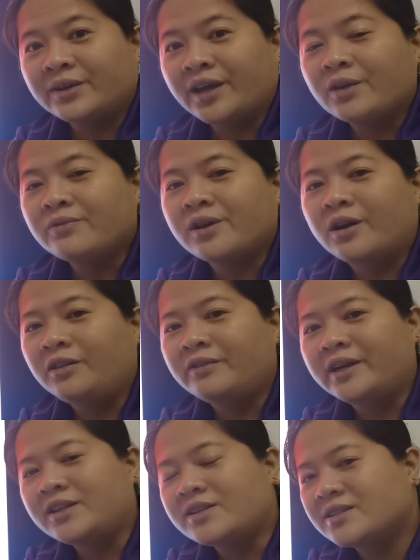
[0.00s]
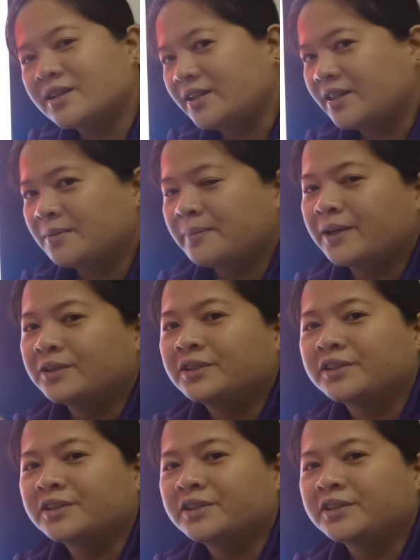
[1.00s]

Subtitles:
Okay, we already studied about